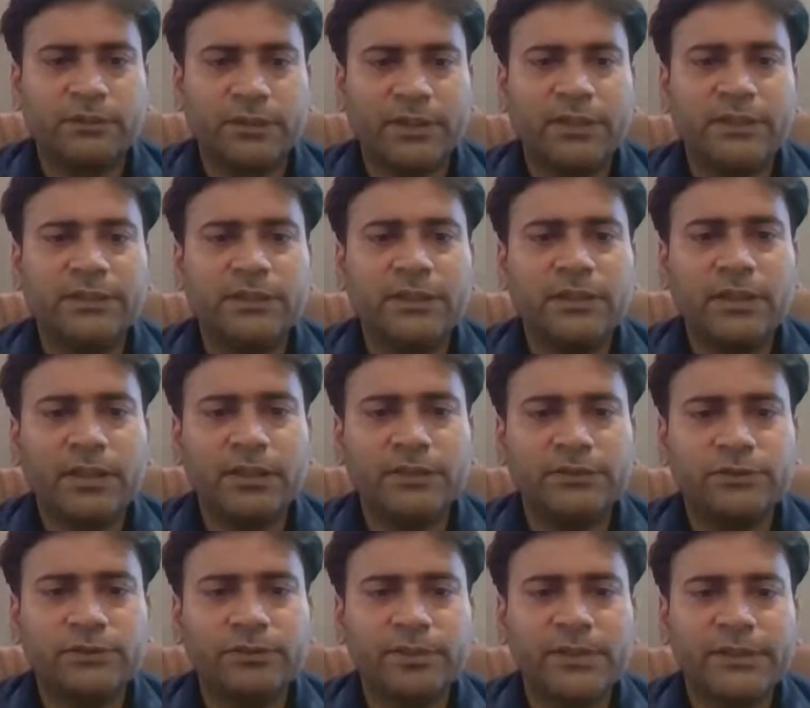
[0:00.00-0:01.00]
danger, and
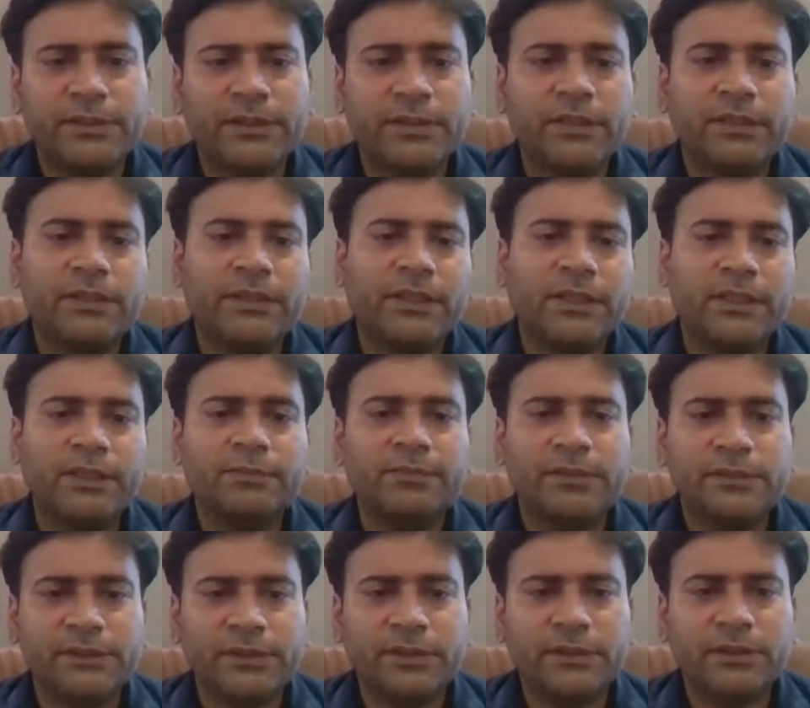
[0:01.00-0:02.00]
so basically
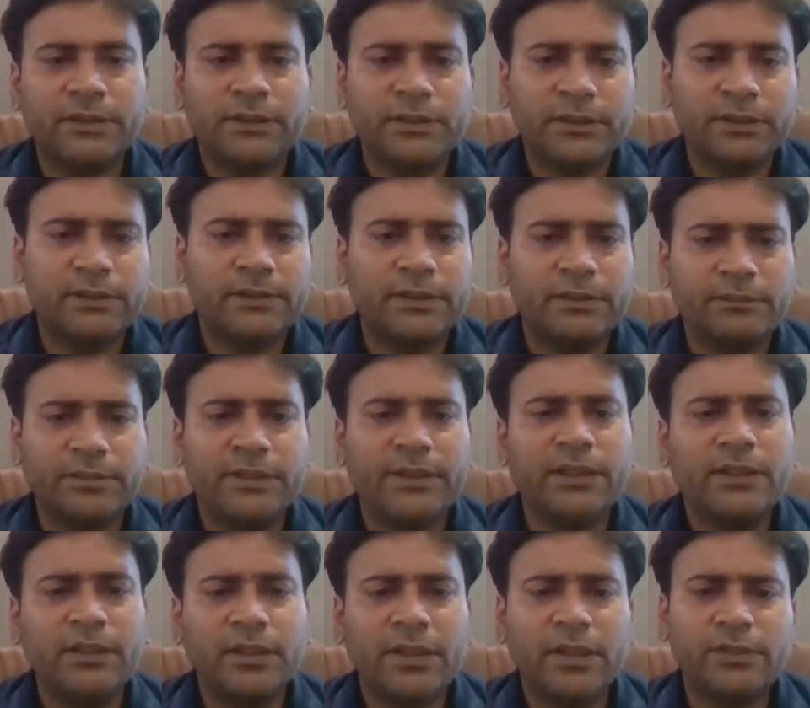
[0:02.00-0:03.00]
18% is the
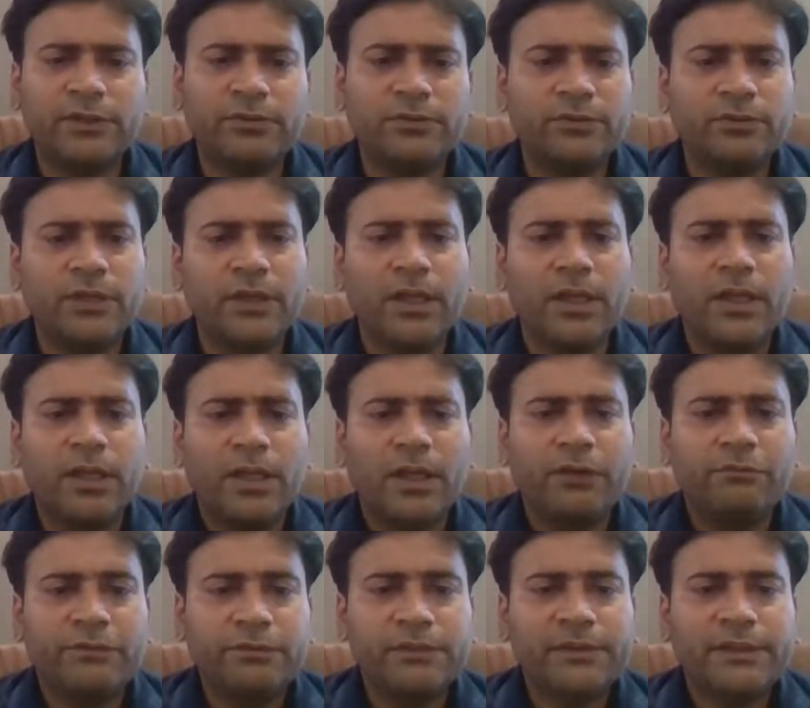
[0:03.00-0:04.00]
median. So
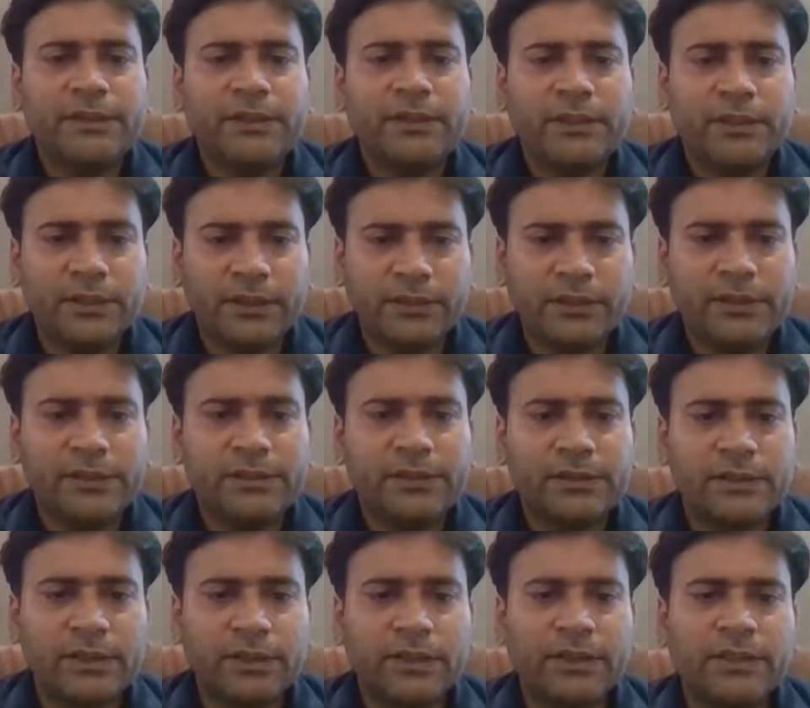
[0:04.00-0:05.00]
we'll see in this
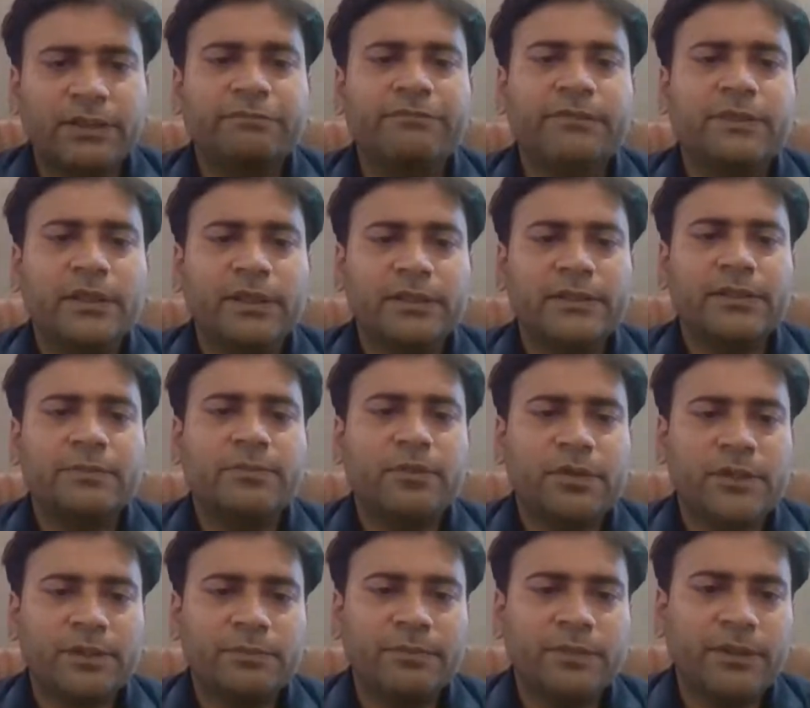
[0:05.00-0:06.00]
if there is a
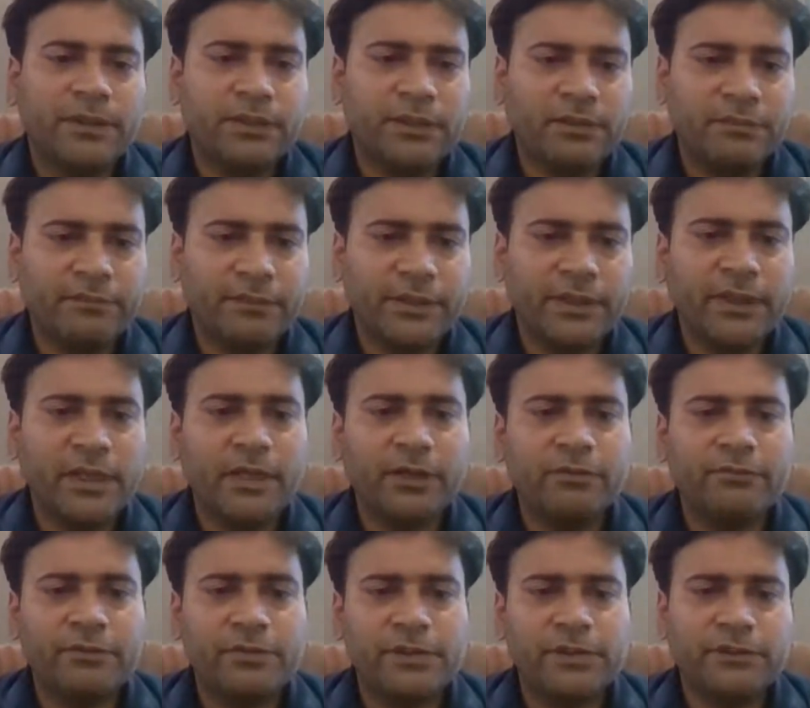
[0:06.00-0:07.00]
possibility of any kind
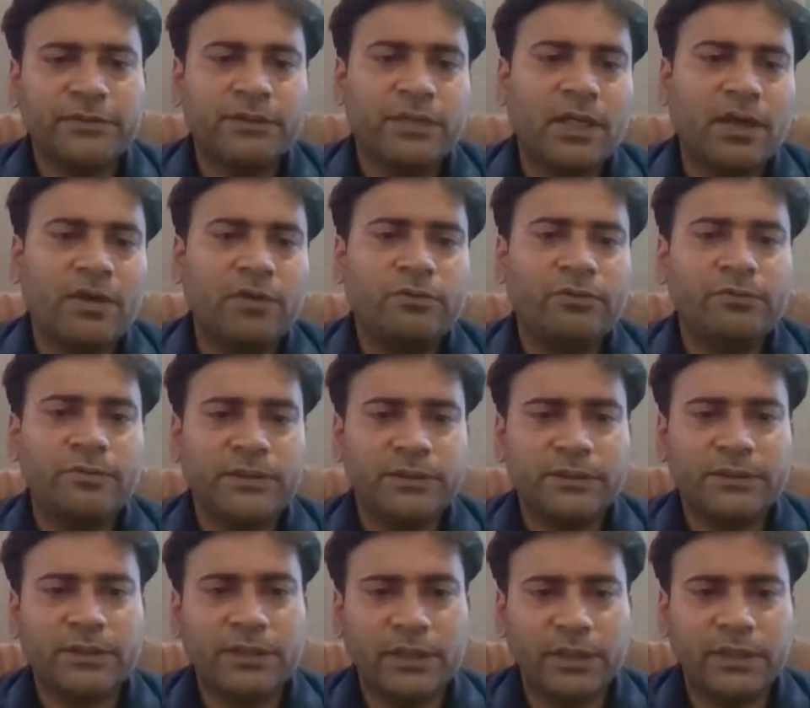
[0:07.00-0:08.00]
of recession, how
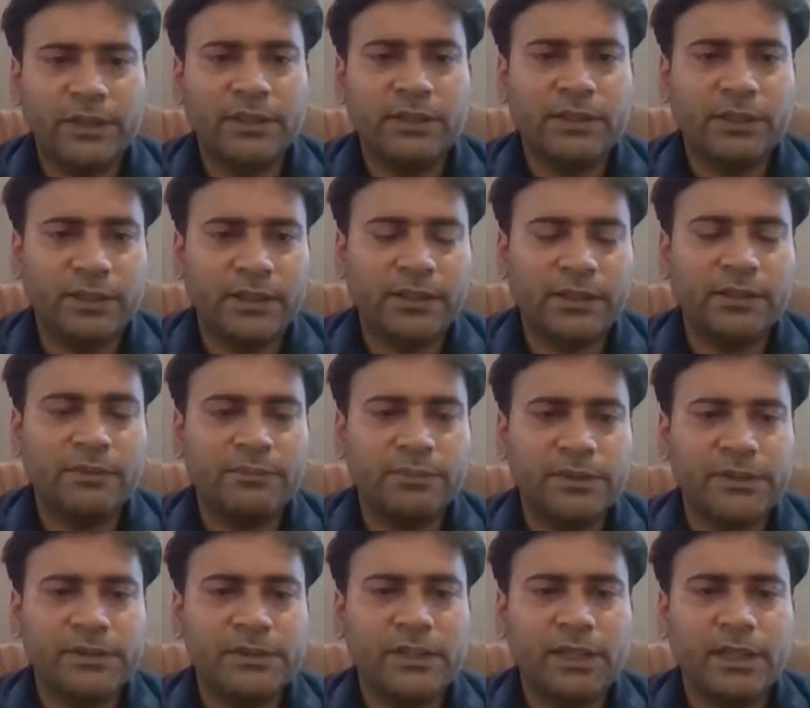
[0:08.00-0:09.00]
much earning get
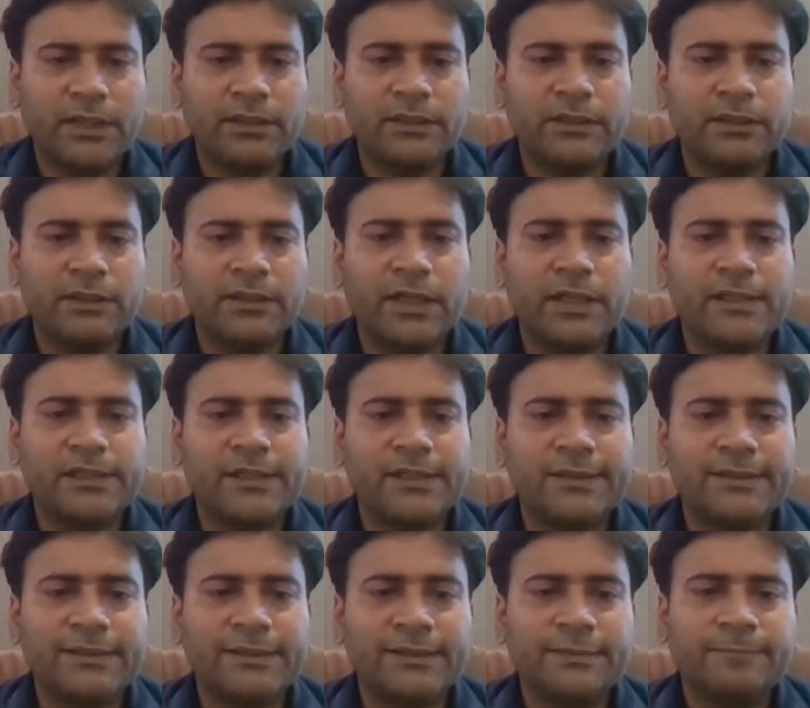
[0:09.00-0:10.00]
compressed, and in that
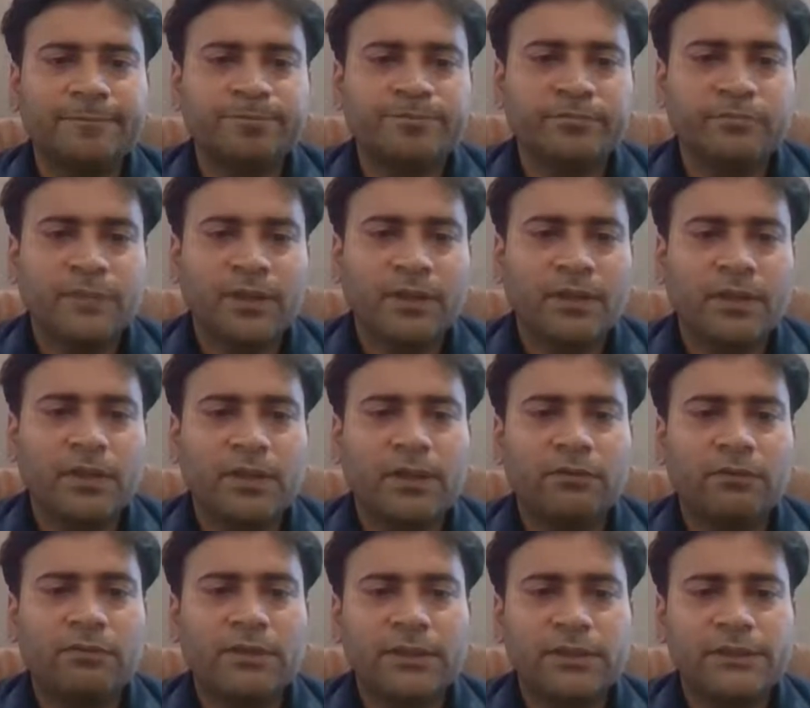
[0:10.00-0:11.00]
sense,
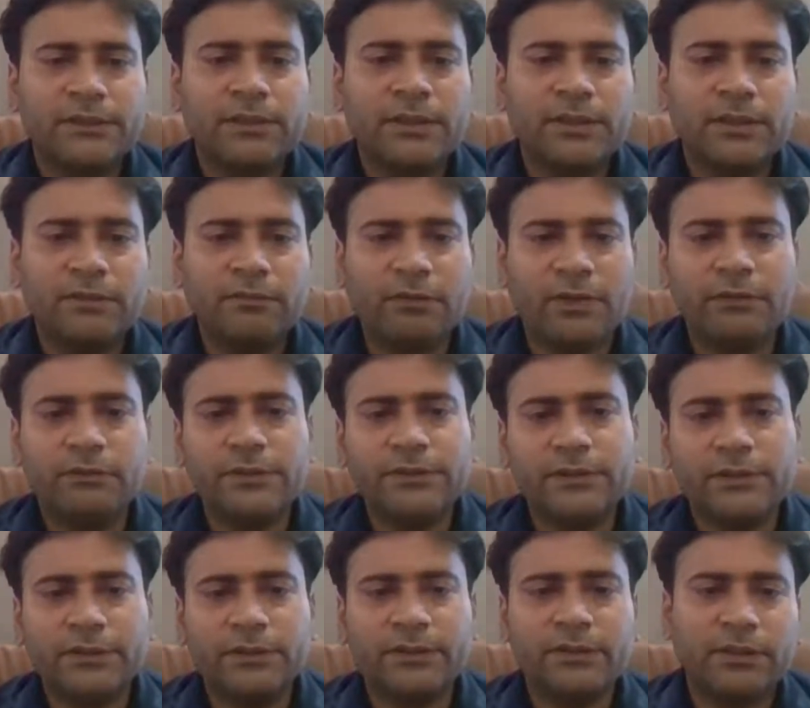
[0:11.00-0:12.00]
what is the
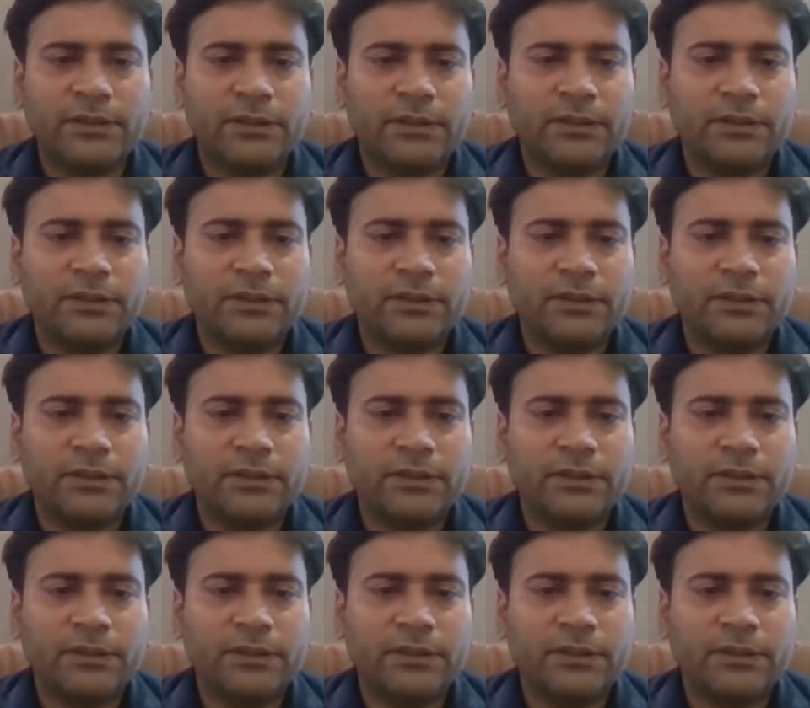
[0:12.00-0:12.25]
valuation